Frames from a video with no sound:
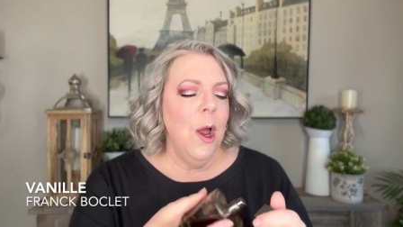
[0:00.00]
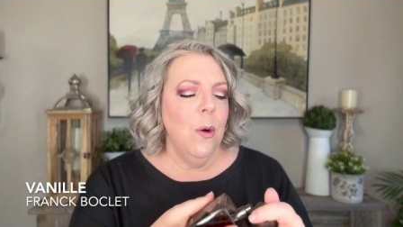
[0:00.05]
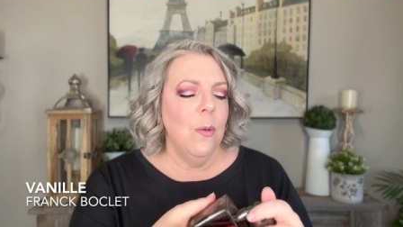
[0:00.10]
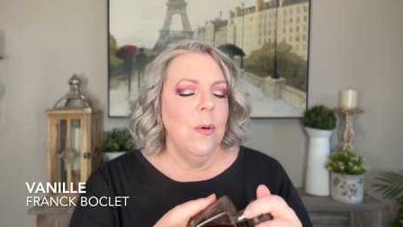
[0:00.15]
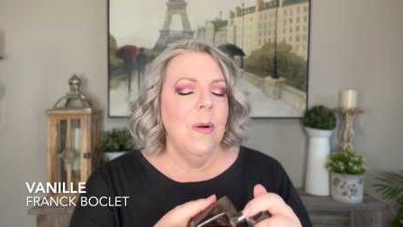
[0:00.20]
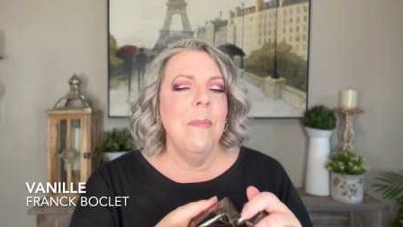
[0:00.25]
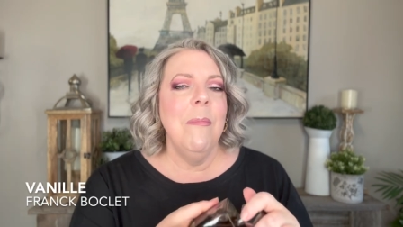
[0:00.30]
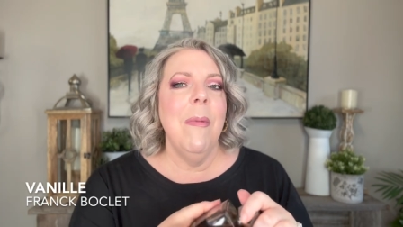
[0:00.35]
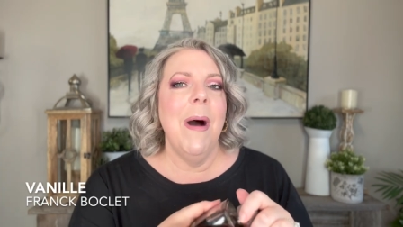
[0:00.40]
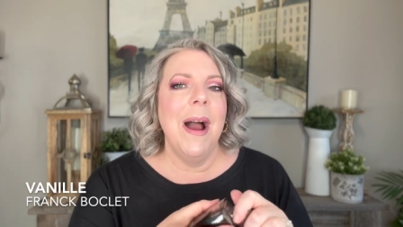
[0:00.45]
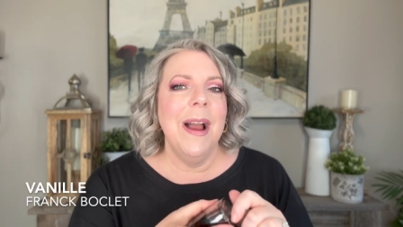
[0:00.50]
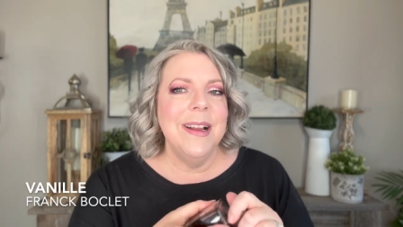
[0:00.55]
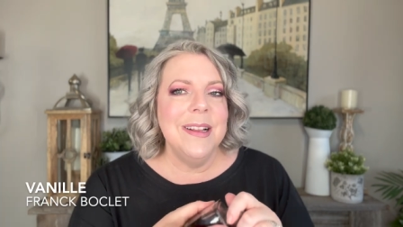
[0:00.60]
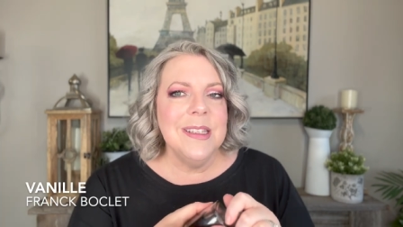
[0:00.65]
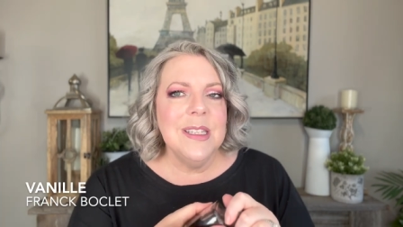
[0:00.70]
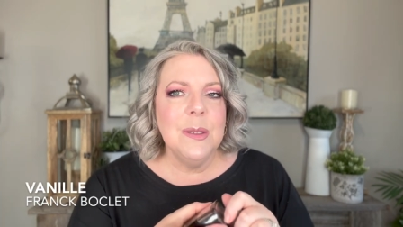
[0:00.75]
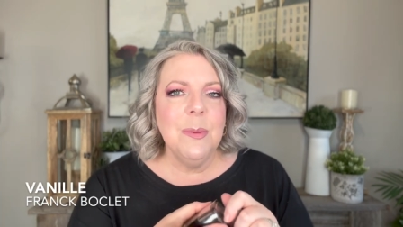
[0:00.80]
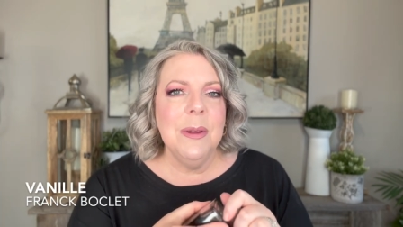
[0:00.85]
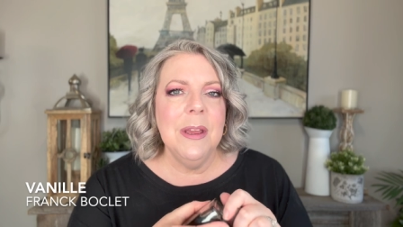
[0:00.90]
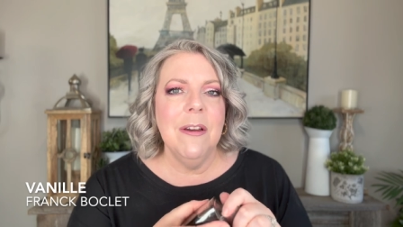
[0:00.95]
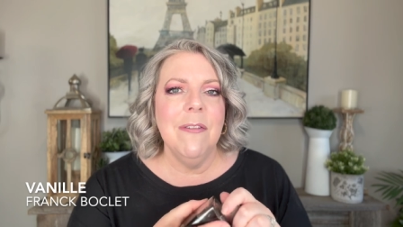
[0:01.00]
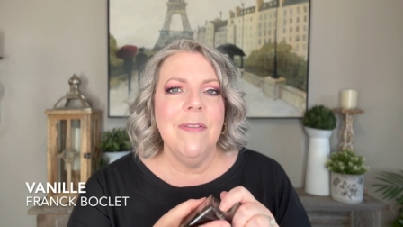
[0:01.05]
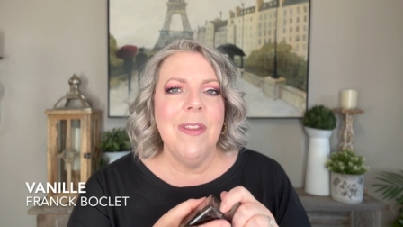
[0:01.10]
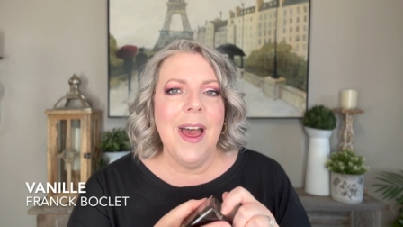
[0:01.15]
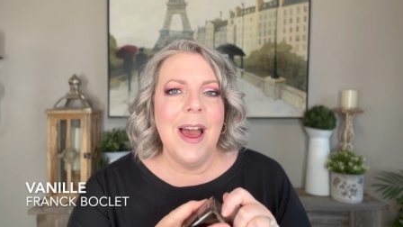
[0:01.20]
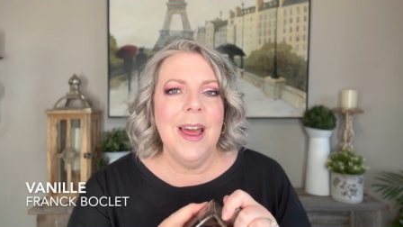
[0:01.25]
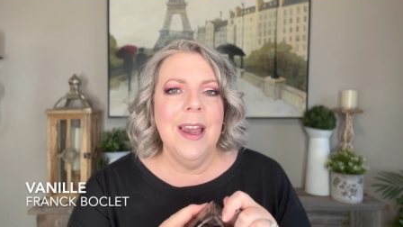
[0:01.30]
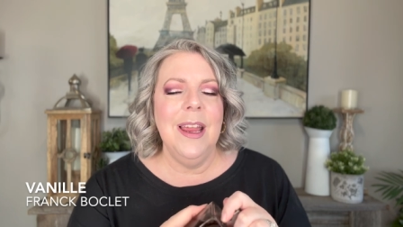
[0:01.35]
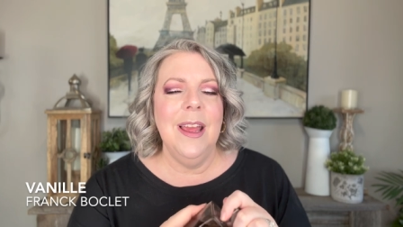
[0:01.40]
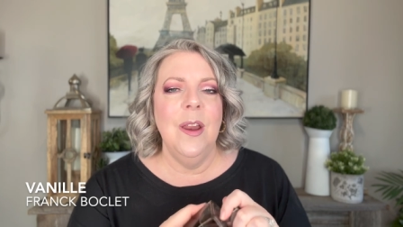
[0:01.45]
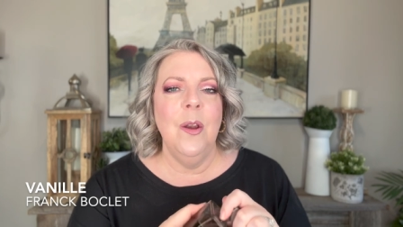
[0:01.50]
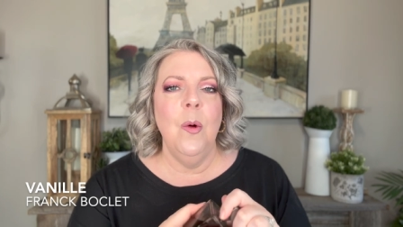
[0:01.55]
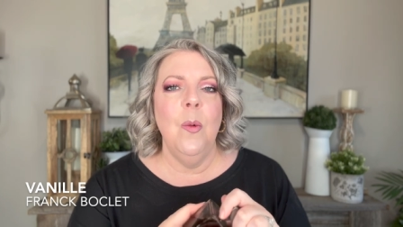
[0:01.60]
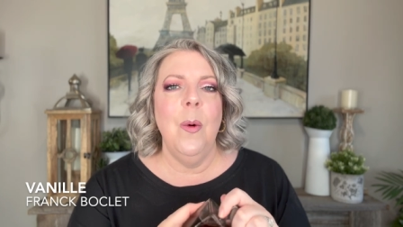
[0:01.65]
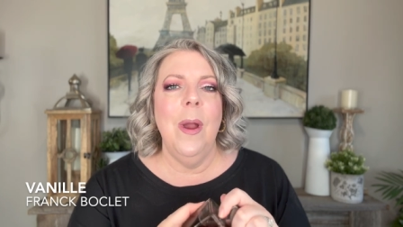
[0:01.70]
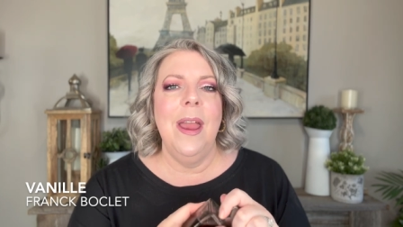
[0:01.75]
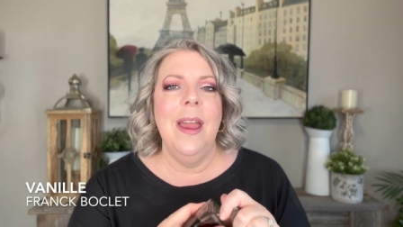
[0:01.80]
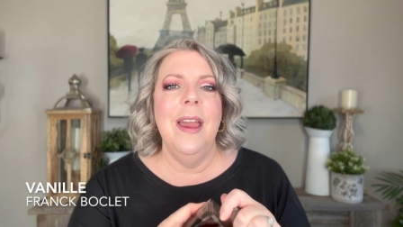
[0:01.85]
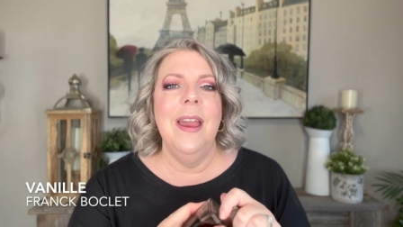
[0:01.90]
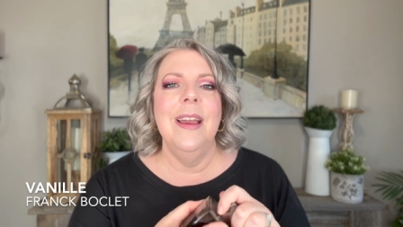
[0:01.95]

reminds me of that in a way,